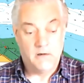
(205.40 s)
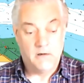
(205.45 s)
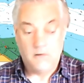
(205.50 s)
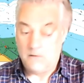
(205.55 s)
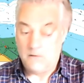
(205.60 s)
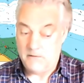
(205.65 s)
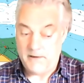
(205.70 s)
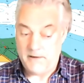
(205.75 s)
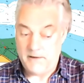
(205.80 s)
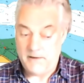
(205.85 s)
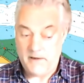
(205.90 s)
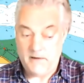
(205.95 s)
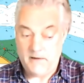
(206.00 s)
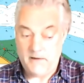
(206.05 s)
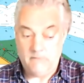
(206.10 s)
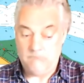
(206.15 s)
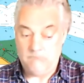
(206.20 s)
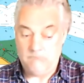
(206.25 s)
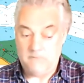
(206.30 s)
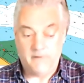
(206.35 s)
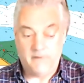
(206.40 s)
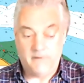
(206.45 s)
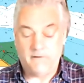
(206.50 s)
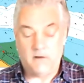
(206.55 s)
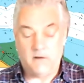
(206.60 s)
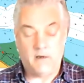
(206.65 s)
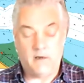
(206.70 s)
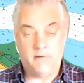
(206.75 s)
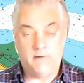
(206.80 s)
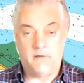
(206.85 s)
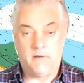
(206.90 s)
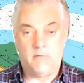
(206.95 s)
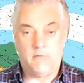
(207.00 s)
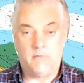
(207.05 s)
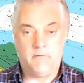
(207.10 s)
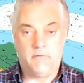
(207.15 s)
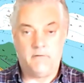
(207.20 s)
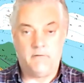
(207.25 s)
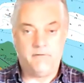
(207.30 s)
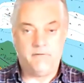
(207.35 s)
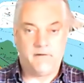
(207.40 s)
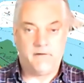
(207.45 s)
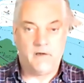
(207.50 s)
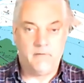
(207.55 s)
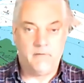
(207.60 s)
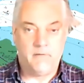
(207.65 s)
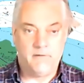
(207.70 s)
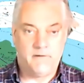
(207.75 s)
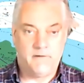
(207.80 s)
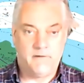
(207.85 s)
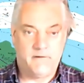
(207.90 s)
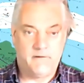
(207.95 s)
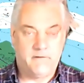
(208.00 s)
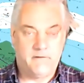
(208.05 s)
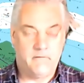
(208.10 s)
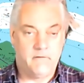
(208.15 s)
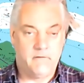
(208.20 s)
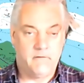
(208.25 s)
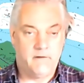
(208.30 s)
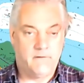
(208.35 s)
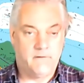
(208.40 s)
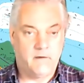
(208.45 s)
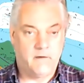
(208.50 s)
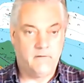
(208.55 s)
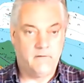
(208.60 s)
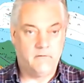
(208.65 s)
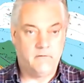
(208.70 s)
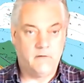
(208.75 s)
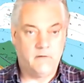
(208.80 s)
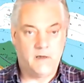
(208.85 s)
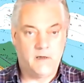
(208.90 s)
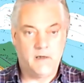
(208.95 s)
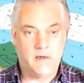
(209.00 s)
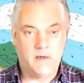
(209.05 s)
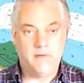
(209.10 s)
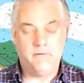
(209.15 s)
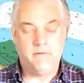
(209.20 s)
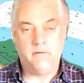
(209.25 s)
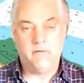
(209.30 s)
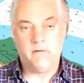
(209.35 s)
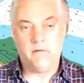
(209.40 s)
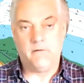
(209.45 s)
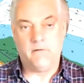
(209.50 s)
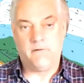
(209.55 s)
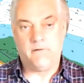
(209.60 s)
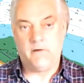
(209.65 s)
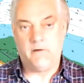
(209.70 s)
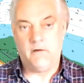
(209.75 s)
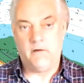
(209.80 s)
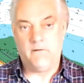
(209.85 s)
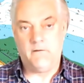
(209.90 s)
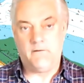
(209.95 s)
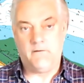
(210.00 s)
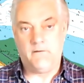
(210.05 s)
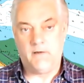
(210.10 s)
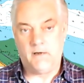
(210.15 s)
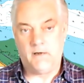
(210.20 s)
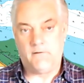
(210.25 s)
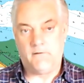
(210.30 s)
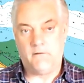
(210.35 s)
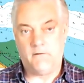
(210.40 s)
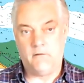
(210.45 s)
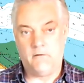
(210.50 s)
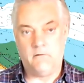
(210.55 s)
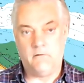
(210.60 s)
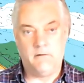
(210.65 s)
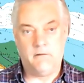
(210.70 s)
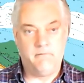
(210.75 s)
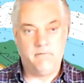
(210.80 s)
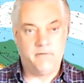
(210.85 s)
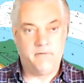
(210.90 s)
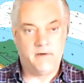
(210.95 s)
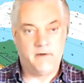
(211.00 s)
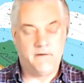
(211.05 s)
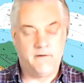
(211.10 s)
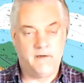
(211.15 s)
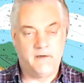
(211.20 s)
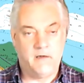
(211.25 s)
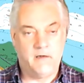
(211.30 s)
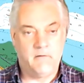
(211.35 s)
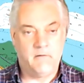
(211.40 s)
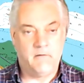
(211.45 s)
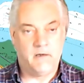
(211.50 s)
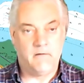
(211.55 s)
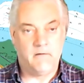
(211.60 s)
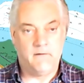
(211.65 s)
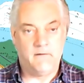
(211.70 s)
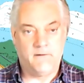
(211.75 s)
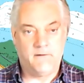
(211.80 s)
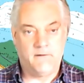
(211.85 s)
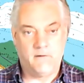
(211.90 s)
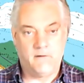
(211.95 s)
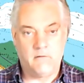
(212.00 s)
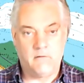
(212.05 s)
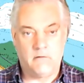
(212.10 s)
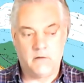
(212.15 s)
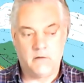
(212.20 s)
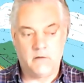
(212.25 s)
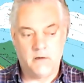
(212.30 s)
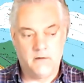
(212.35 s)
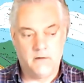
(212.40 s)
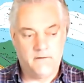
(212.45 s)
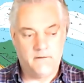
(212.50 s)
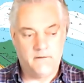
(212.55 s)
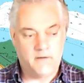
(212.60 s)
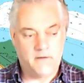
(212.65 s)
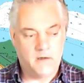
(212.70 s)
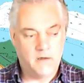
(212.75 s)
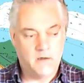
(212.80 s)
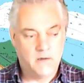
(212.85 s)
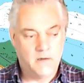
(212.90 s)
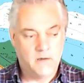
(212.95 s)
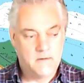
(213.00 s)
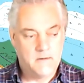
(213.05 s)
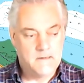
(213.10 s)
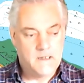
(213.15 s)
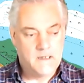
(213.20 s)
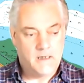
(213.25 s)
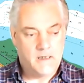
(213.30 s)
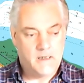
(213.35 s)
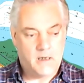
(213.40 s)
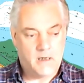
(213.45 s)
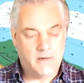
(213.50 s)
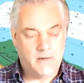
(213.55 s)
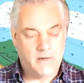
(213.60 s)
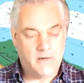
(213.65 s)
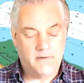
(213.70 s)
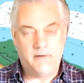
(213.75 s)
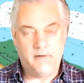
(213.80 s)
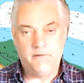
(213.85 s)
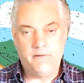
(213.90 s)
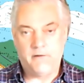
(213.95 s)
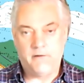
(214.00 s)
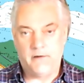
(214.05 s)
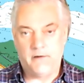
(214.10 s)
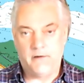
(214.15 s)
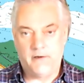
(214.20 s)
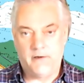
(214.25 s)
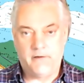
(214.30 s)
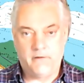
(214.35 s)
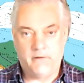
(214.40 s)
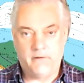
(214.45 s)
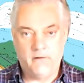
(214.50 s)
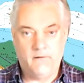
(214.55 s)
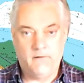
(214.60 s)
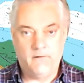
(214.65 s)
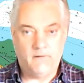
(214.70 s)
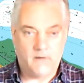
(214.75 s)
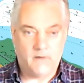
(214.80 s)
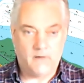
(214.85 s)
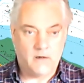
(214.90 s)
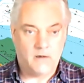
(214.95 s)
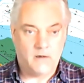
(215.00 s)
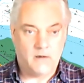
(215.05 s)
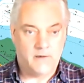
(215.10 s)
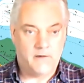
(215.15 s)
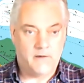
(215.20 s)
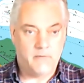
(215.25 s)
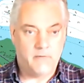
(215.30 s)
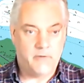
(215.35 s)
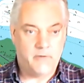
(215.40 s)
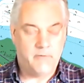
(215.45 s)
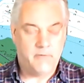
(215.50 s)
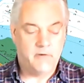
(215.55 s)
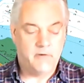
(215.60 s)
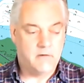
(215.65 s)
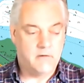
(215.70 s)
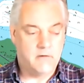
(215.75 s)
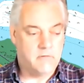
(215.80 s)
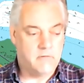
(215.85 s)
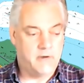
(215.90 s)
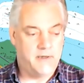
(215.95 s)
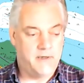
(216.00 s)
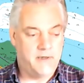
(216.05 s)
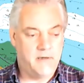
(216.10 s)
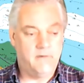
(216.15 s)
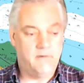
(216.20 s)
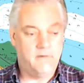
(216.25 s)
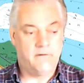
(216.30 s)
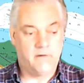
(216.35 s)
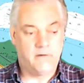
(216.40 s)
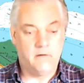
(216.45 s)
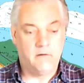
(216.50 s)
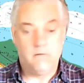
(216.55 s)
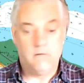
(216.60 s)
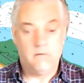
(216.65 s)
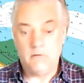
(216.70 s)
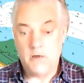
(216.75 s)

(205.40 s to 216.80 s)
there's a large number of disturbances. You've got your social life, you've got students next door inviting you out and so on. And under those conditions, I think people are quite used to